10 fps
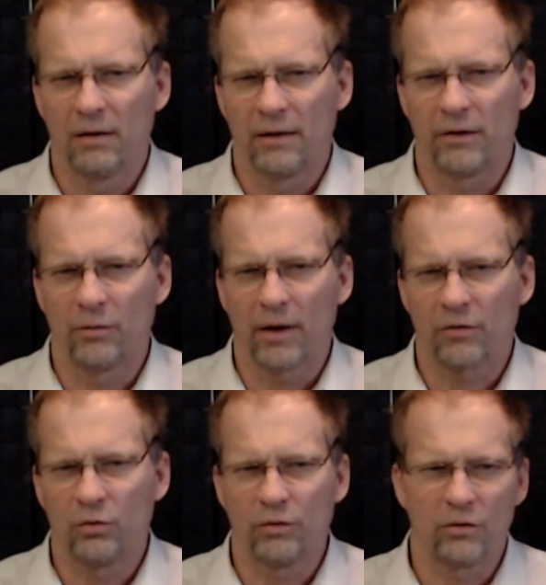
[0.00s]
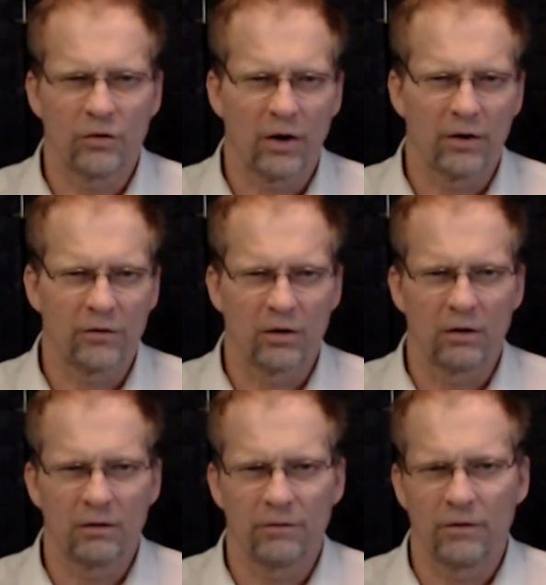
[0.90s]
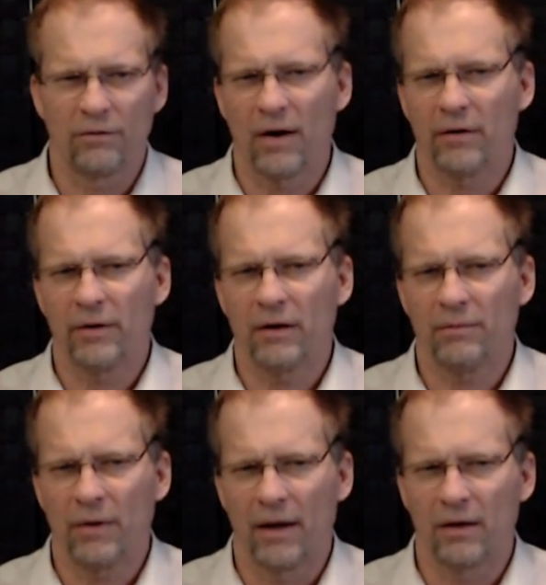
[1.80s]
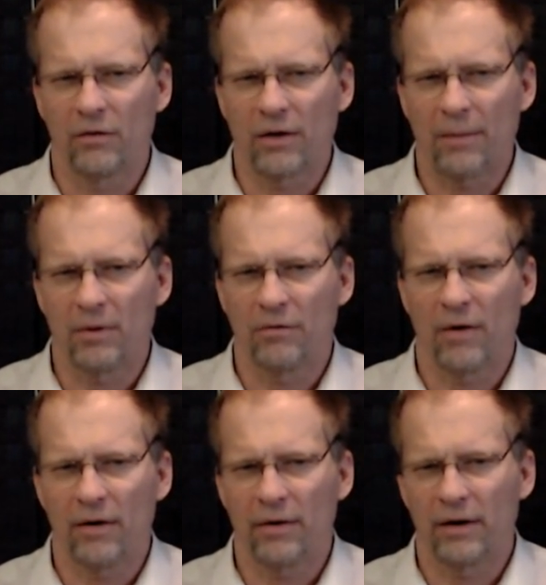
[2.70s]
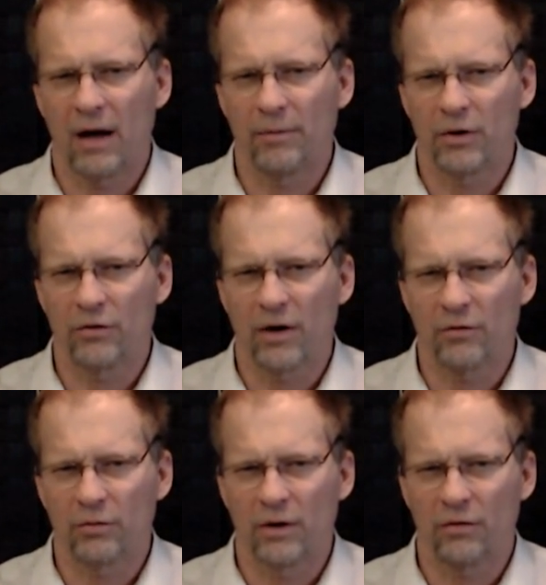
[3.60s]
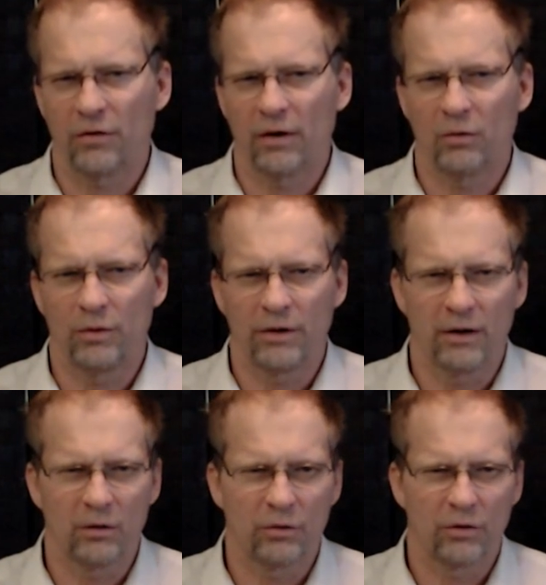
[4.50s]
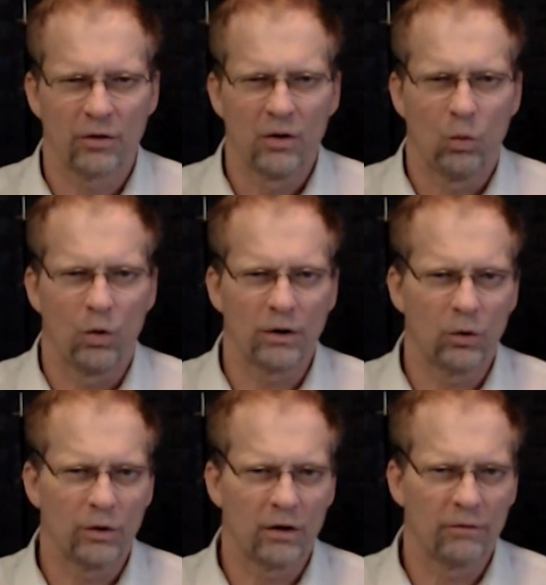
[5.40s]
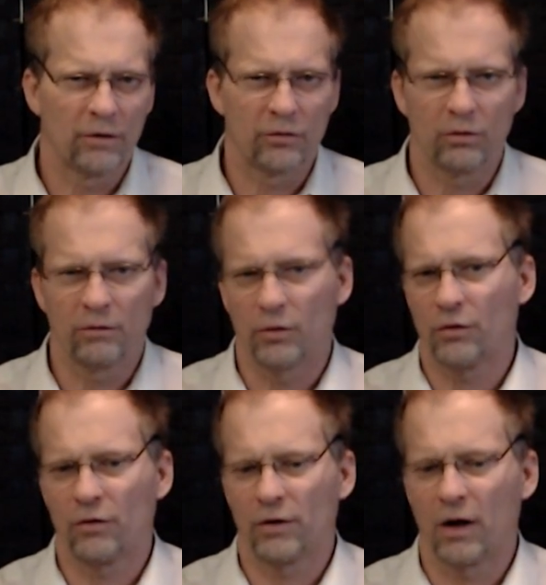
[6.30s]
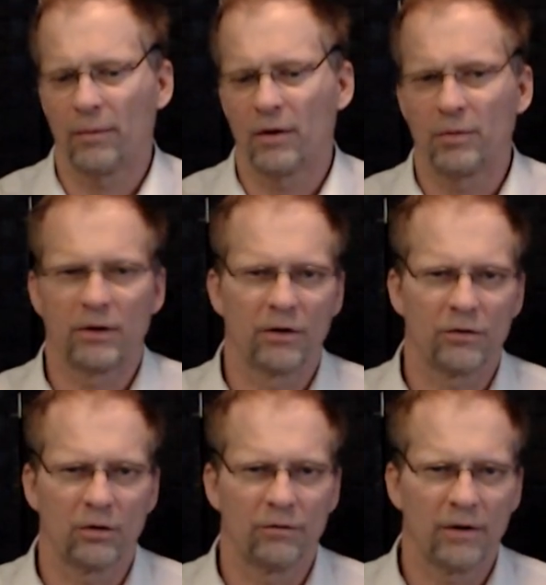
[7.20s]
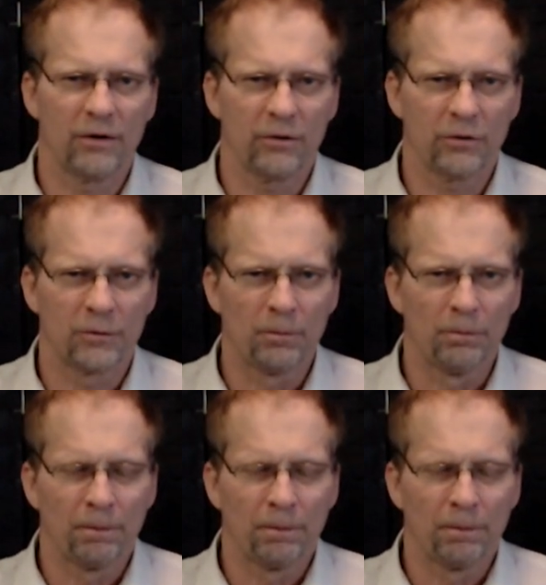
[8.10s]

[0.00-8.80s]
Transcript: that directs who is in charge of the firing and stopping firing and how many shots were necessary when dealing with one lone individual versus an army of potential offenders.